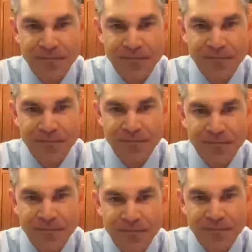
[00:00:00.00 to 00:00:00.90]

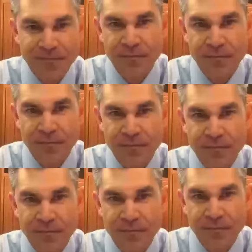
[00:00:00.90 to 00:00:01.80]

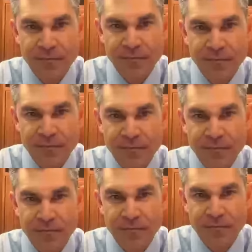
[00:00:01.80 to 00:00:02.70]

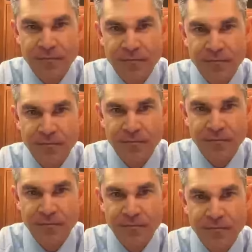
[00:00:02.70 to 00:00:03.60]

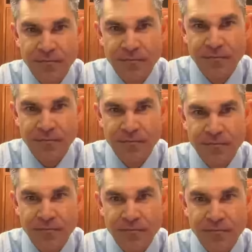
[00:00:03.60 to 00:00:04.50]

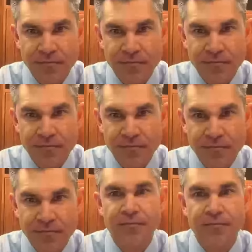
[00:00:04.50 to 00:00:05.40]

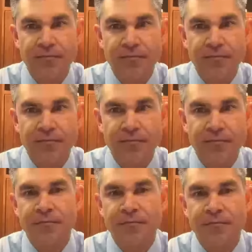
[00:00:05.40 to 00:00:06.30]

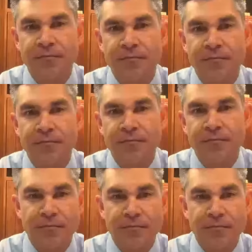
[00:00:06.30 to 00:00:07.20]

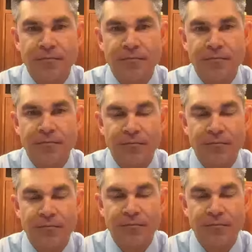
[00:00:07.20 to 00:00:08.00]
(silent)